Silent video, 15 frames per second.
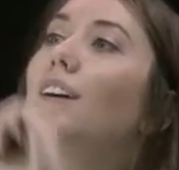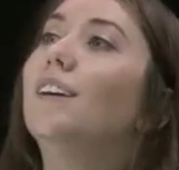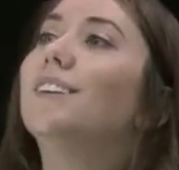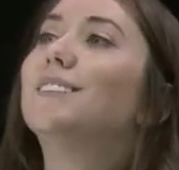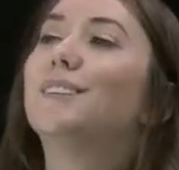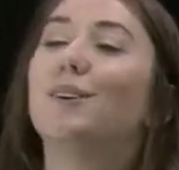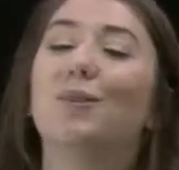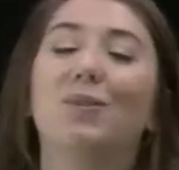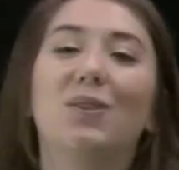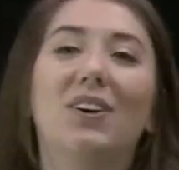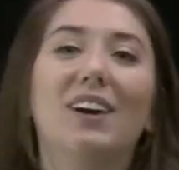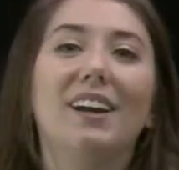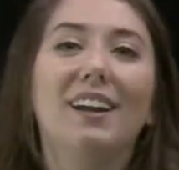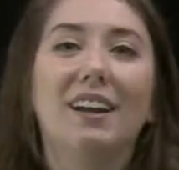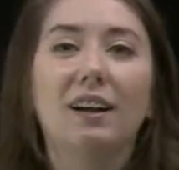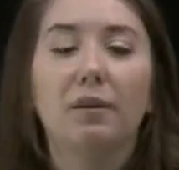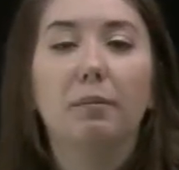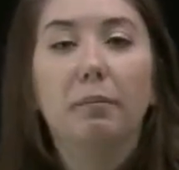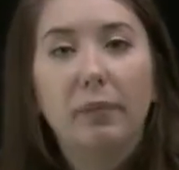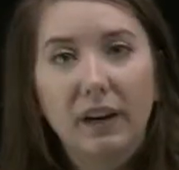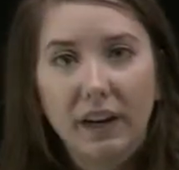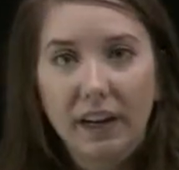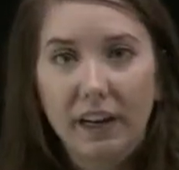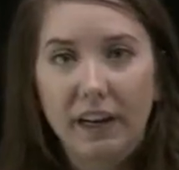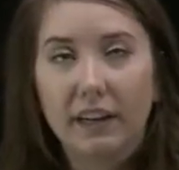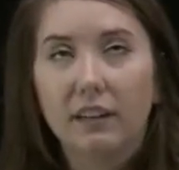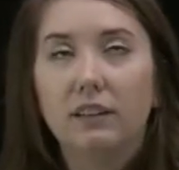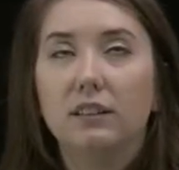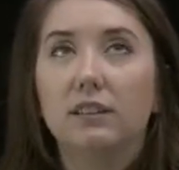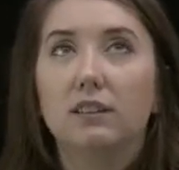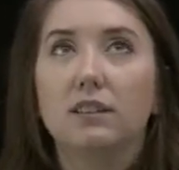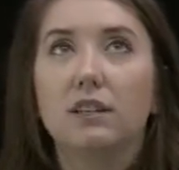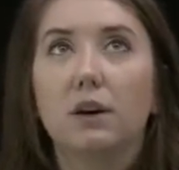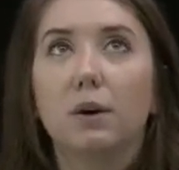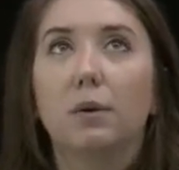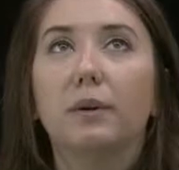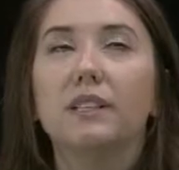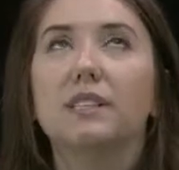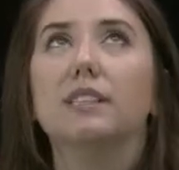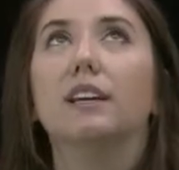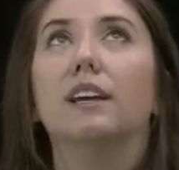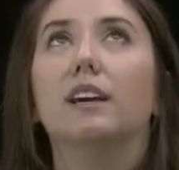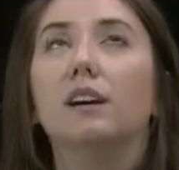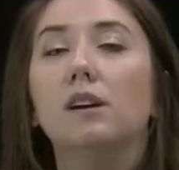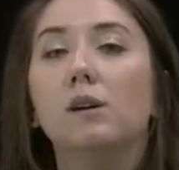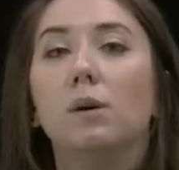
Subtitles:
So 1, bun. So let's think.